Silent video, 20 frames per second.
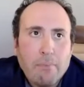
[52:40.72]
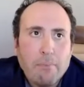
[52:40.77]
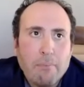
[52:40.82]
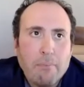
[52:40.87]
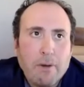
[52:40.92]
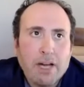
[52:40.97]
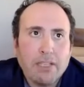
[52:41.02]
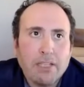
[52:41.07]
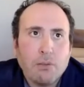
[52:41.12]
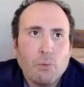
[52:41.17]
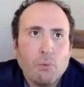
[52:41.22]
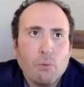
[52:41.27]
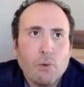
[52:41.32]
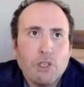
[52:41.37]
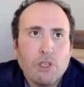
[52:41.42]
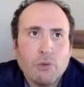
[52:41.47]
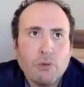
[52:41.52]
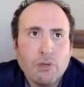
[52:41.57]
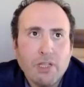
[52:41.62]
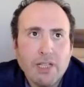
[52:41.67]
but
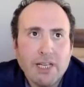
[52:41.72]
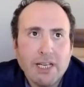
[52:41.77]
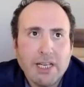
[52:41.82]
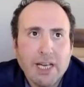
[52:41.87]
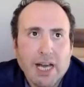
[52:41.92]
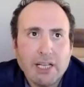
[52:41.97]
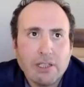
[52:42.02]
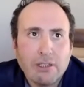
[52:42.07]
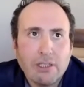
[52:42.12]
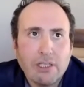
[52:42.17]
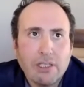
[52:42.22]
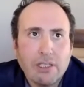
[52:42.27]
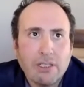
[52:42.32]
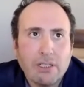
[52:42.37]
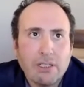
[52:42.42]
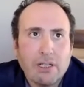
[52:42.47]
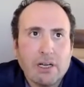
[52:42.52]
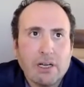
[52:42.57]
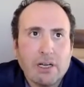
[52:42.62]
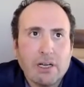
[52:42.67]
what really got
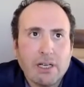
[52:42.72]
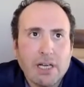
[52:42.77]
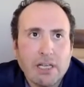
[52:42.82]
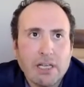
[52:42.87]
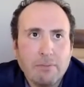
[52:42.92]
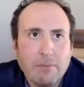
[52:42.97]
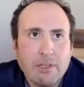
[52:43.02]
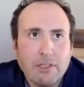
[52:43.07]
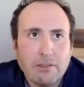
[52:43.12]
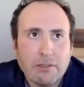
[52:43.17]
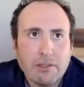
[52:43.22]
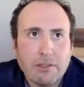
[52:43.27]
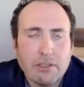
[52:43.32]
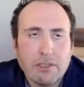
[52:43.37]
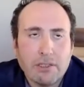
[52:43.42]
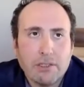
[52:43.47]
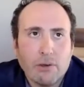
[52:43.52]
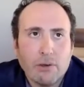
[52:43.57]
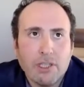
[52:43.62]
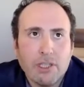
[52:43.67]
uh, got me into
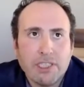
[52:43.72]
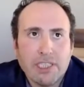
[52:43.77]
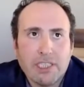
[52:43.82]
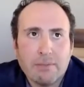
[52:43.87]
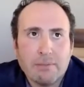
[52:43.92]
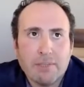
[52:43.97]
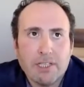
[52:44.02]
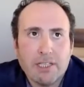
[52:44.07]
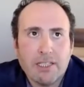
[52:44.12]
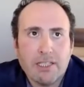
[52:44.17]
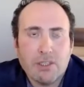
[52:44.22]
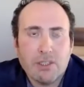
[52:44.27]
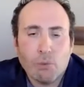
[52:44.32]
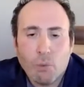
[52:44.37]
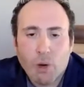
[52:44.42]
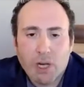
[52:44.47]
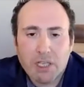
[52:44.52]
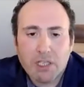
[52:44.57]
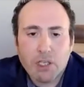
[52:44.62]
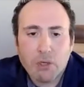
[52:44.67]
Stoicism is
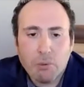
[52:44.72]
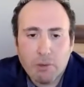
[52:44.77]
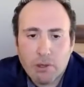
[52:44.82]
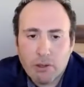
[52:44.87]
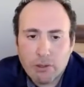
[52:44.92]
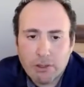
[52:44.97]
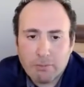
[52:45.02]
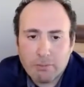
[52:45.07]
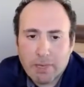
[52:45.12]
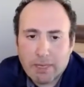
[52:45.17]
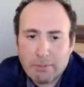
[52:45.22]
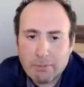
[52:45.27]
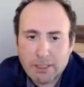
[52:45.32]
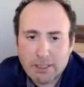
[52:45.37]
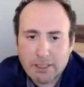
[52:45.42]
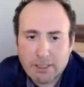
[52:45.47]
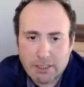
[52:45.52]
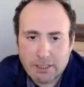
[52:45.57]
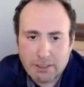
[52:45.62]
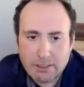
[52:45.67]
one quote by
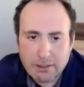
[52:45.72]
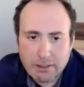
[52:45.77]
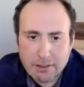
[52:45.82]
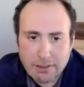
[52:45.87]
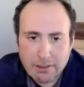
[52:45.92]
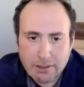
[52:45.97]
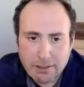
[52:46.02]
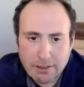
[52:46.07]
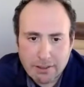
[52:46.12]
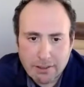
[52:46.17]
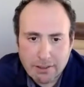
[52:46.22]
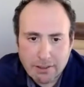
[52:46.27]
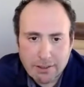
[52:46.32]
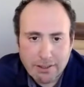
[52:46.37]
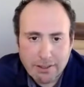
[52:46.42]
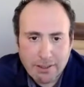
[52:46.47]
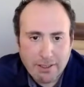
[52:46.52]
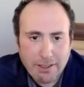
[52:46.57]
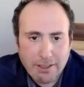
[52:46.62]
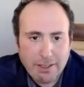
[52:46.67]
Epictetus,
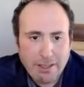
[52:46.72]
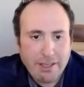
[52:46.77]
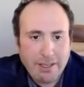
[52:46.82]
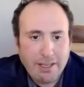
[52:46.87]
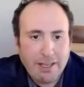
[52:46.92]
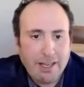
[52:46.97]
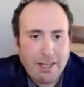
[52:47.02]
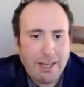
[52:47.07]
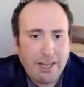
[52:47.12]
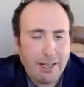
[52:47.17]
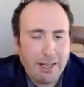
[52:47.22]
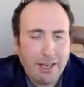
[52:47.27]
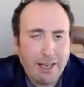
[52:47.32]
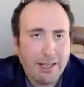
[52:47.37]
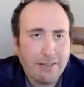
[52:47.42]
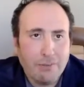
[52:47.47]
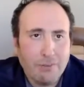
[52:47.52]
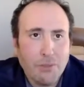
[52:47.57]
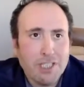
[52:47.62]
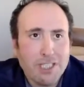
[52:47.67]

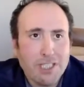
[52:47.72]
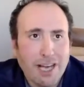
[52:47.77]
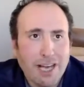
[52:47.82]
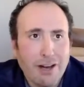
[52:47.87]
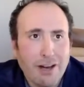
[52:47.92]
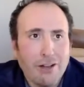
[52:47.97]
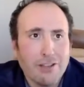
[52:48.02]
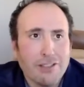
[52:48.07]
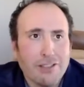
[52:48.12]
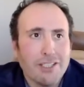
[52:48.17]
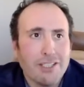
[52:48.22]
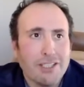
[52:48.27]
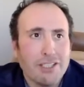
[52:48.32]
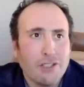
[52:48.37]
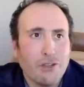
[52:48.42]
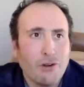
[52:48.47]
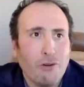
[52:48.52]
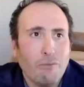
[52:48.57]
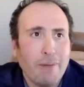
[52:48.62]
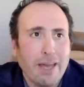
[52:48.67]
and which sounds
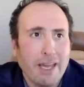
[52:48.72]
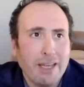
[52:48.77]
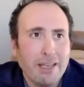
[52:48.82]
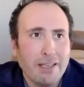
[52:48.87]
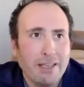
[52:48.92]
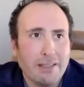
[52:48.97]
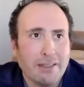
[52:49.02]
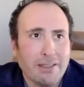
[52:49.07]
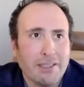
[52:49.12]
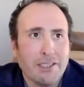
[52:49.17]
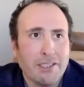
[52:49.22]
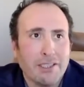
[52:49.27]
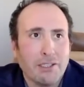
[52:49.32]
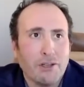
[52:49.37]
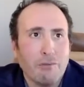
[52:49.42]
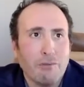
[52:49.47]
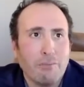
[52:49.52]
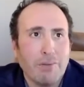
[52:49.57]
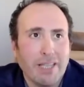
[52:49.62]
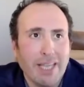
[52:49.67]
so banal and
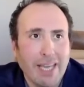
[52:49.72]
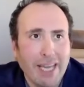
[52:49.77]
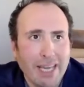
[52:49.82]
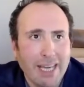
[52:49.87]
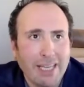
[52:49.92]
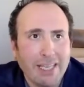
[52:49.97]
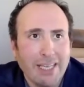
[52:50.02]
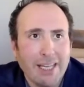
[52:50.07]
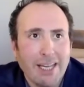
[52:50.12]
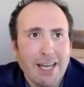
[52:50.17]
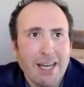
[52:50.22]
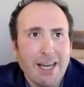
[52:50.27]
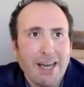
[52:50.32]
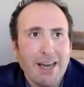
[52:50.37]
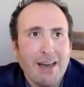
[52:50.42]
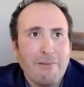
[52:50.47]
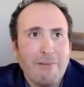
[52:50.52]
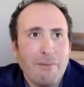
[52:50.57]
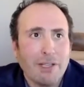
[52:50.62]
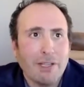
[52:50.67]
so plain,
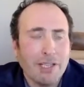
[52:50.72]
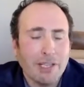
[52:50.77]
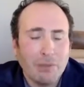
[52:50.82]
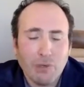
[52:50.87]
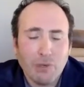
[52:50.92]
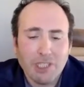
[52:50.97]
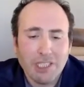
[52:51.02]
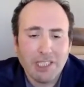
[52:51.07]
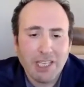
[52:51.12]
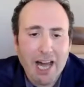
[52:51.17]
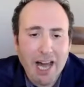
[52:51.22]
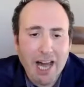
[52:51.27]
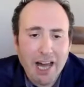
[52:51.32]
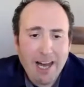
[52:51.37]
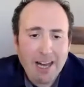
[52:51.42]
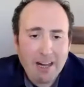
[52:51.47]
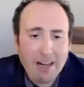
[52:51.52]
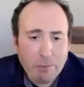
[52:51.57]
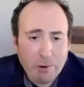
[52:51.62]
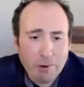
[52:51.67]
but it was an
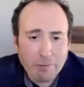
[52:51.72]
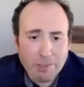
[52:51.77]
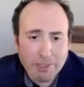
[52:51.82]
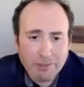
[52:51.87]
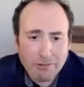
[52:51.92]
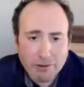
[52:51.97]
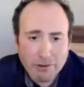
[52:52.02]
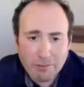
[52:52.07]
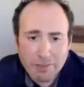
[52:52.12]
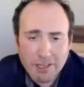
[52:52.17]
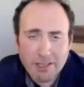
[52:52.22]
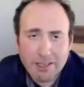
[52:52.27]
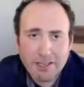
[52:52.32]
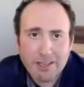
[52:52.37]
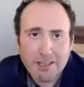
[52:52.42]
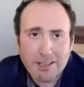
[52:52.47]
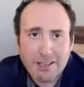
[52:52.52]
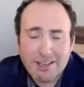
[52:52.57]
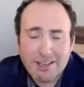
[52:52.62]
aha moment for me.